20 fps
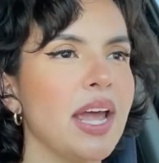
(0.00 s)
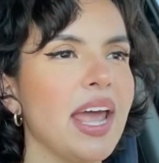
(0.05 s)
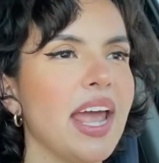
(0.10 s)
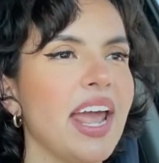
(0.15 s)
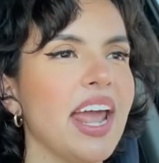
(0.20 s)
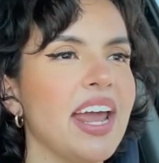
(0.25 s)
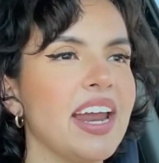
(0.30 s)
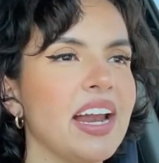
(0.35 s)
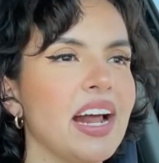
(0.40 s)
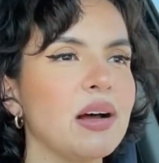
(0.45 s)

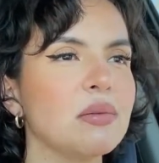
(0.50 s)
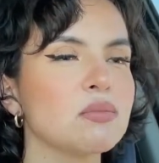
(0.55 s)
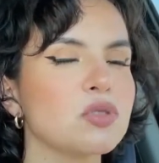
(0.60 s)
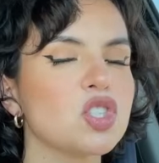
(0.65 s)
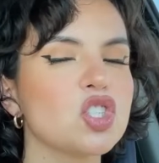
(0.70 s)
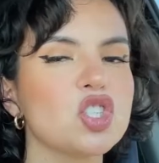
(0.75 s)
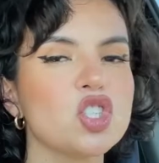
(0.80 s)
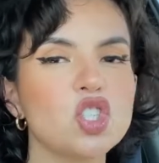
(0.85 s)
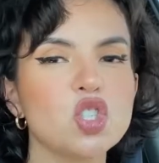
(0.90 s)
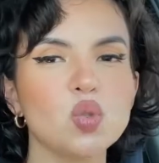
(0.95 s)
and I'm
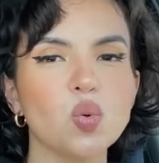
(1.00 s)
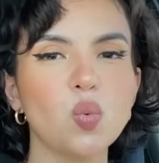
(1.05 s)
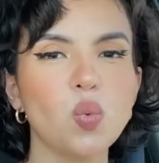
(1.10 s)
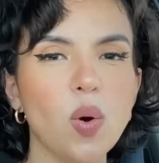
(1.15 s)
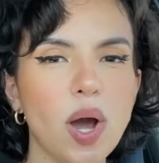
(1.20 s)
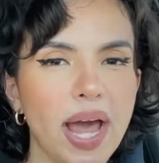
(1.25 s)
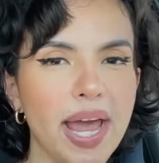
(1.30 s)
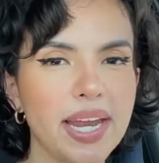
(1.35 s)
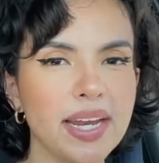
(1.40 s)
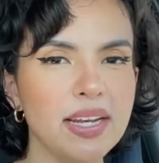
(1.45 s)

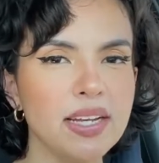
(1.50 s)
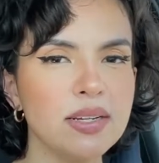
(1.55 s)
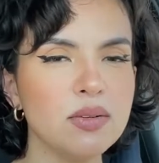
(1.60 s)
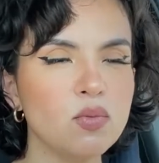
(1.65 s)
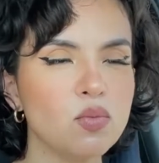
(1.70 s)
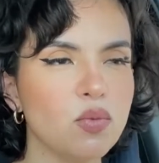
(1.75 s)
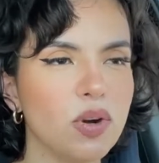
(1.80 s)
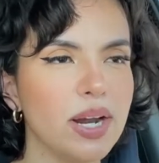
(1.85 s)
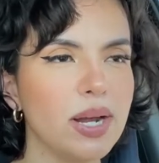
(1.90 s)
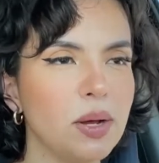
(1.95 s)

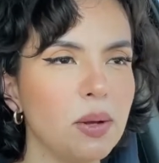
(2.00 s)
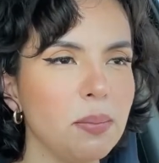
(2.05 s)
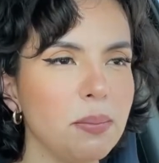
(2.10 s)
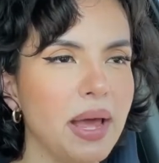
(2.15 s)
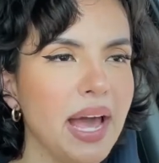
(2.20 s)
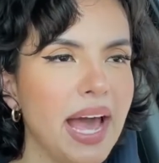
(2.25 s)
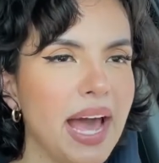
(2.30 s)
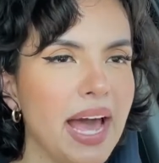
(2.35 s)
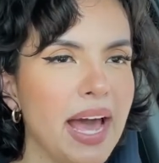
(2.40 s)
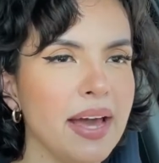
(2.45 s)
sweating real
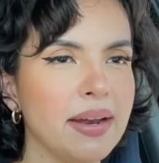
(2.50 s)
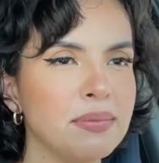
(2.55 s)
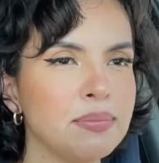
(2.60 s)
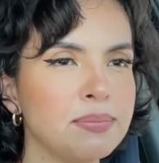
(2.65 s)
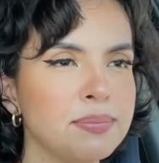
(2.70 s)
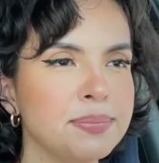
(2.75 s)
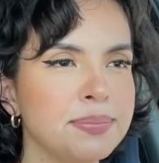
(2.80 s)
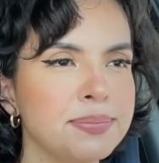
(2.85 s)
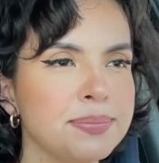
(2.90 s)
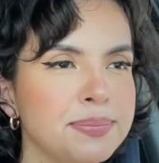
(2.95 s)
bad.
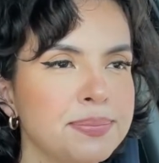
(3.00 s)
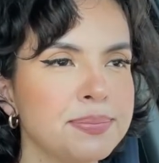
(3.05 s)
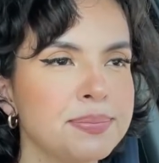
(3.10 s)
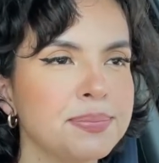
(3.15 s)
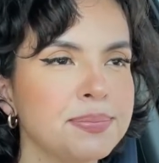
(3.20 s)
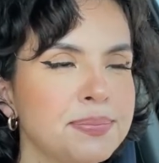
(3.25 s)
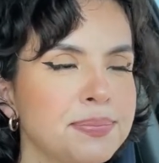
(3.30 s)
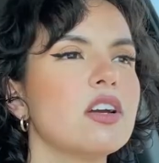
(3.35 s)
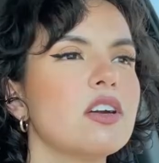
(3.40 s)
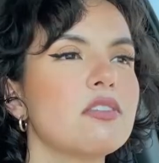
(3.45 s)

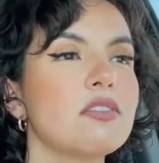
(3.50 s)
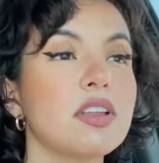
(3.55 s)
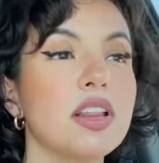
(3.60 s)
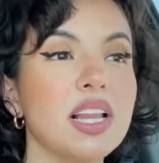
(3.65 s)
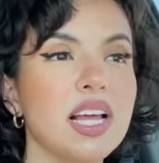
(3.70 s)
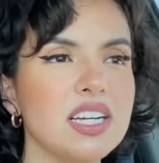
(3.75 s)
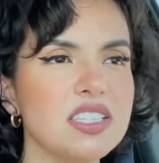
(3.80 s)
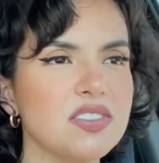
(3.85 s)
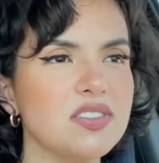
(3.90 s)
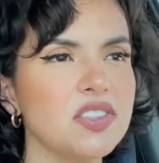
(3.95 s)
For the
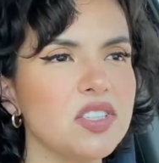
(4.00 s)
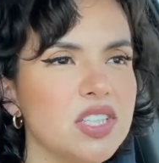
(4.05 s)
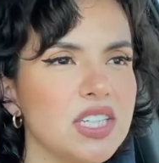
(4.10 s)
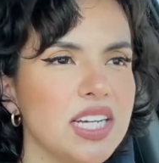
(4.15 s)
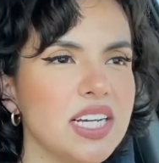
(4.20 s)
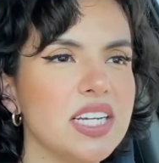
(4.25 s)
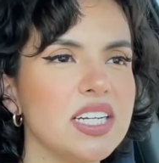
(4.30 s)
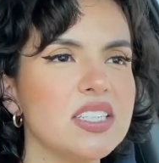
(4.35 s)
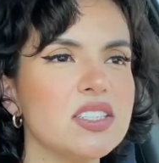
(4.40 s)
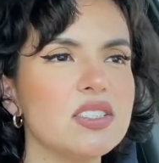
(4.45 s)
last few
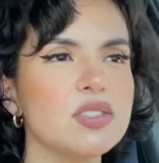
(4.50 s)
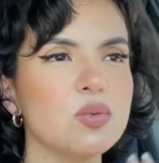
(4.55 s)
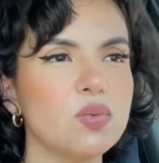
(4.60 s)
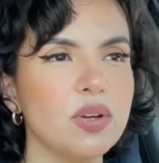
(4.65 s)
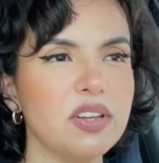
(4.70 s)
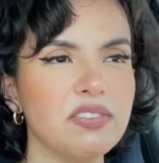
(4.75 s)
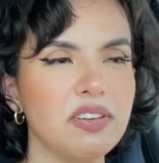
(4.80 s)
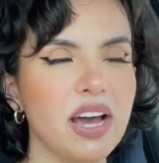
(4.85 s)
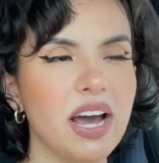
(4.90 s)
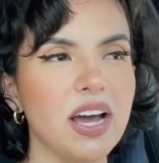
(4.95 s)
days
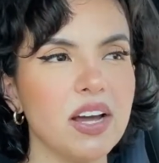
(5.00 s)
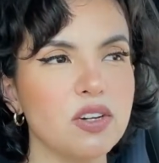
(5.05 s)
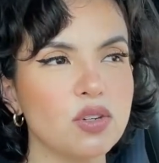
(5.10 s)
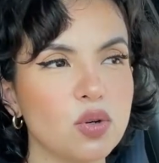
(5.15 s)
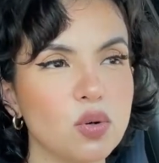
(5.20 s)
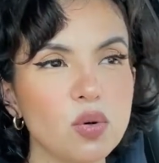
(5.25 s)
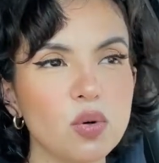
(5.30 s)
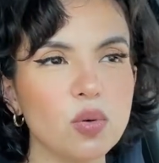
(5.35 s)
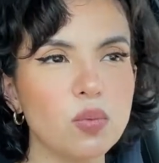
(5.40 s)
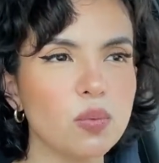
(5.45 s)
we've had
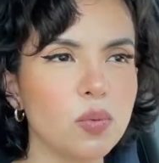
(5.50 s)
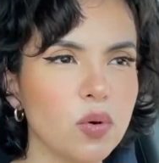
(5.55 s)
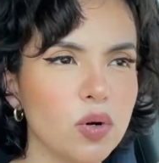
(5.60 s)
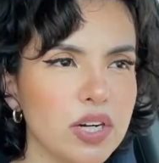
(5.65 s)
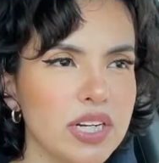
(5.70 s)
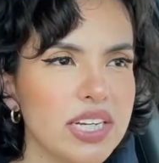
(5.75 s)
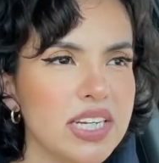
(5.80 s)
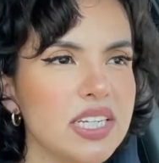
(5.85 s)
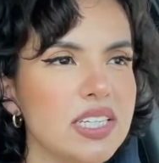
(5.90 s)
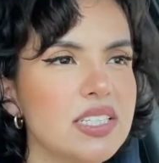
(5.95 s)
cool
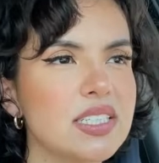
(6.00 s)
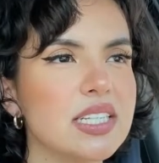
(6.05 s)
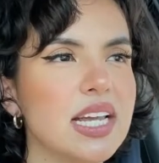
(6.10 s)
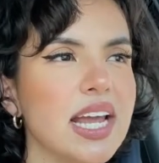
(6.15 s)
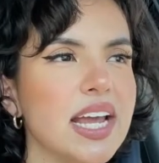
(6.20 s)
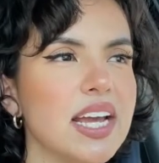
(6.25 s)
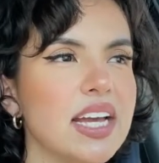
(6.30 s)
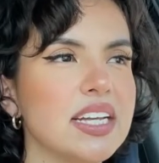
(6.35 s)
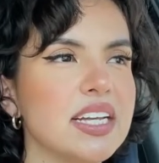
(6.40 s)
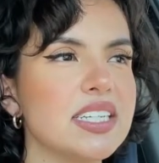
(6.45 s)
mornings
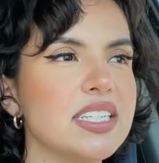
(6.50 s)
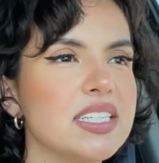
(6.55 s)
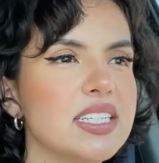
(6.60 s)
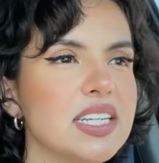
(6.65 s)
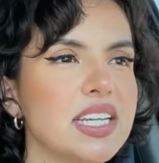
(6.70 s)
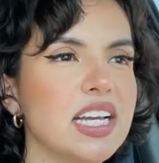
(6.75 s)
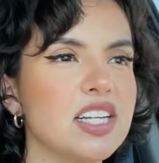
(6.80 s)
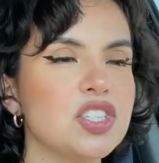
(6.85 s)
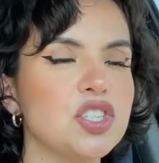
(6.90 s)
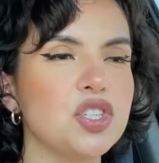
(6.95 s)
and it
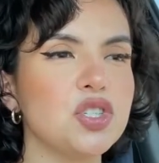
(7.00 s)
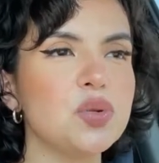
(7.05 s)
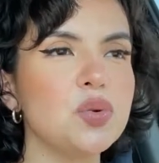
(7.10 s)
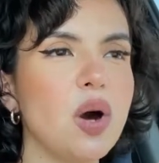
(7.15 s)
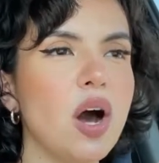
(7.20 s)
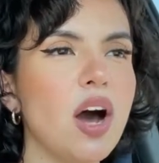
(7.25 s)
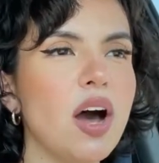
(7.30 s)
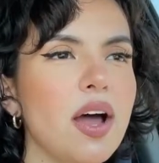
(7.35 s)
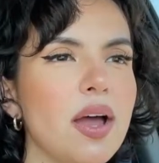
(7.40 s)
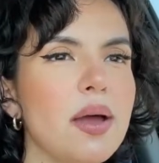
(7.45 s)
doesn't get too
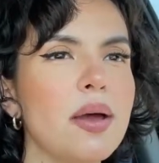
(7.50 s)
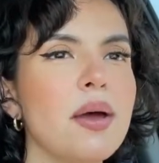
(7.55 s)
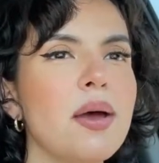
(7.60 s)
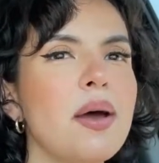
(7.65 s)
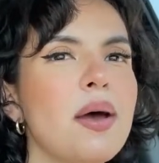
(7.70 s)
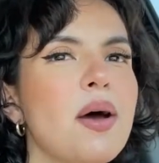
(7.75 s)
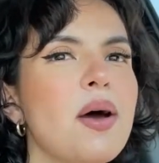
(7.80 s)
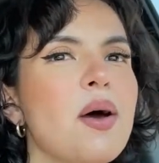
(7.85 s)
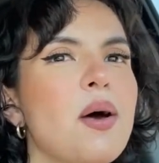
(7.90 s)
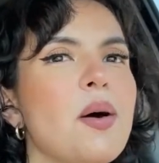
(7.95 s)
hot.
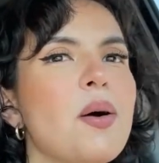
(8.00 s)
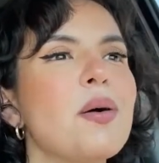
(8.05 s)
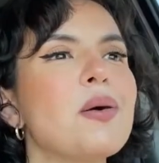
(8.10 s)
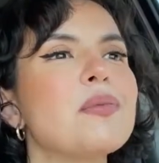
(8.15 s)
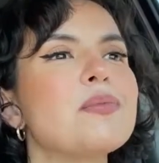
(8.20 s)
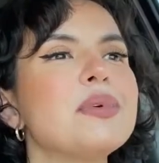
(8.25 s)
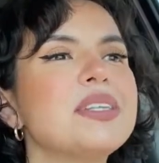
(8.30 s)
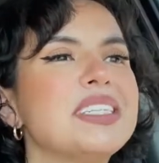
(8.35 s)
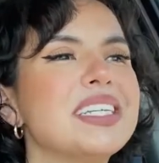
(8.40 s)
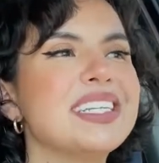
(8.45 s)

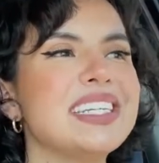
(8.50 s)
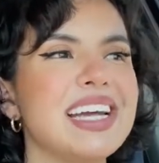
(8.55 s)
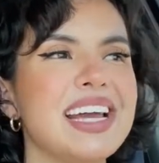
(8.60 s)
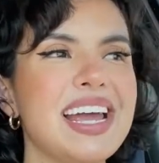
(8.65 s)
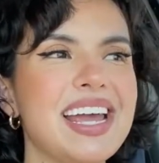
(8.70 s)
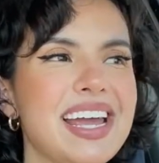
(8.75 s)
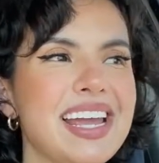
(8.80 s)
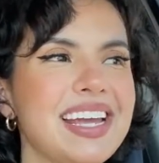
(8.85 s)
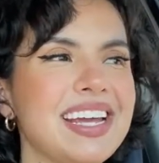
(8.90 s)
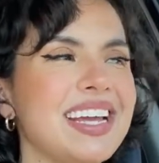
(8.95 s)
But
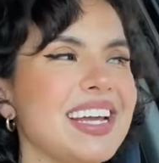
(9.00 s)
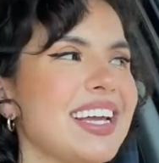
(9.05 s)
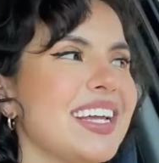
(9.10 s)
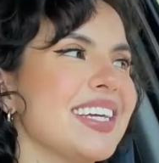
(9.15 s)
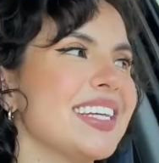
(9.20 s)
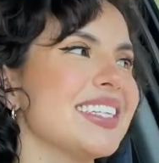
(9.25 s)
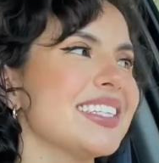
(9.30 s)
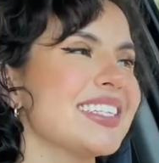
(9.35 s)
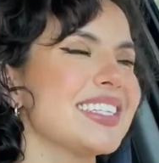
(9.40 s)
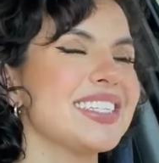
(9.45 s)
today
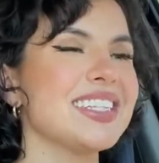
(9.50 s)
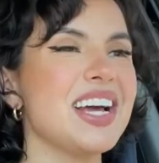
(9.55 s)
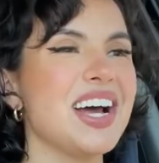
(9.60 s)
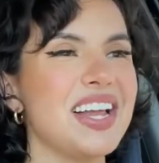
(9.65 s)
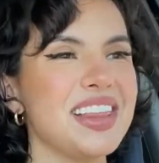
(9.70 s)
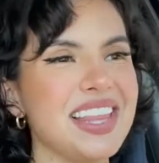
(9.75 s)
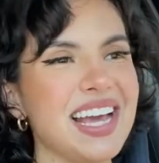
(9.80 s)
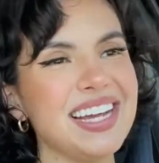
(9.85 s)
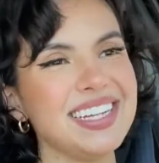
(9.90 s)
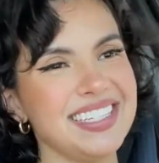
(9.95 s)
is not
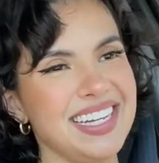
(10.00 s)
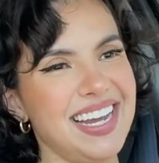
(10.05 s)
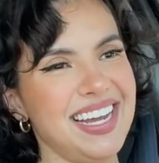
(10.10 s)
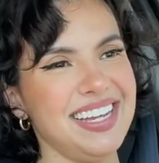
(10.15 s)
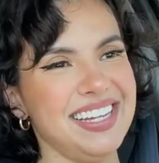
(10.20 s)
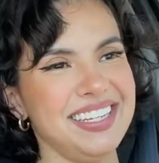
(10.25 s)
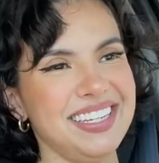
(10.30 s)
that day.